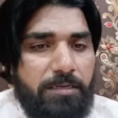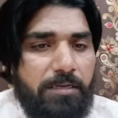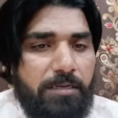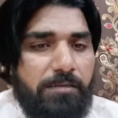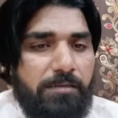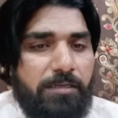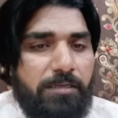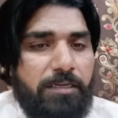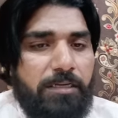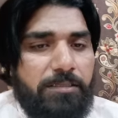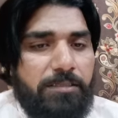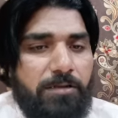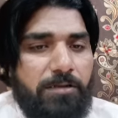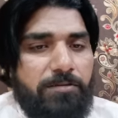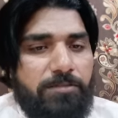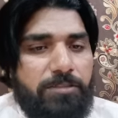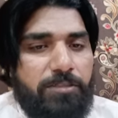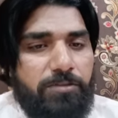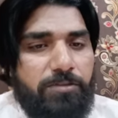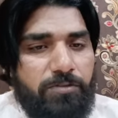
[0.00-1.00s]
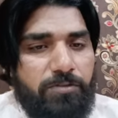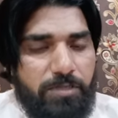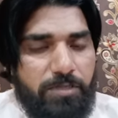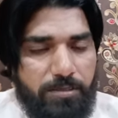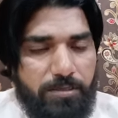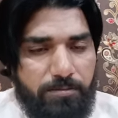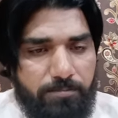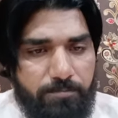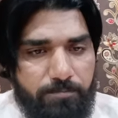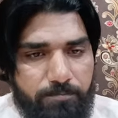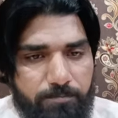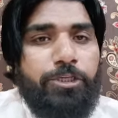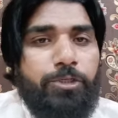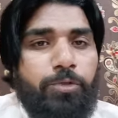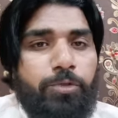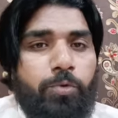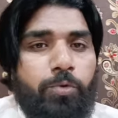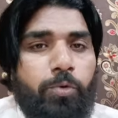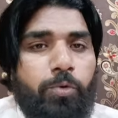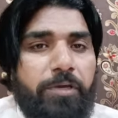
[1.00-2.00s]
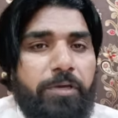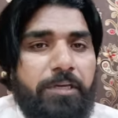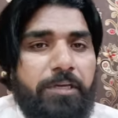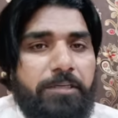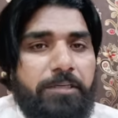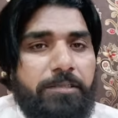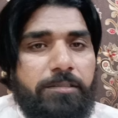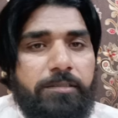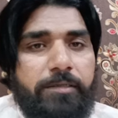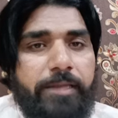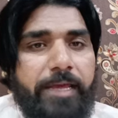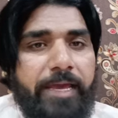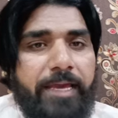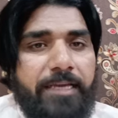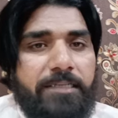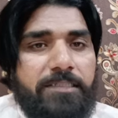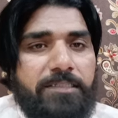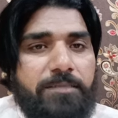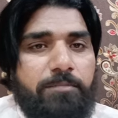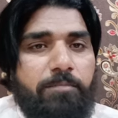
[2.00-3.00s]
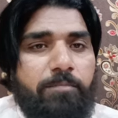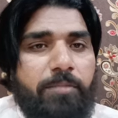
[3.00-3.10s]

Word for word: late on Tuesday. The UAE lacks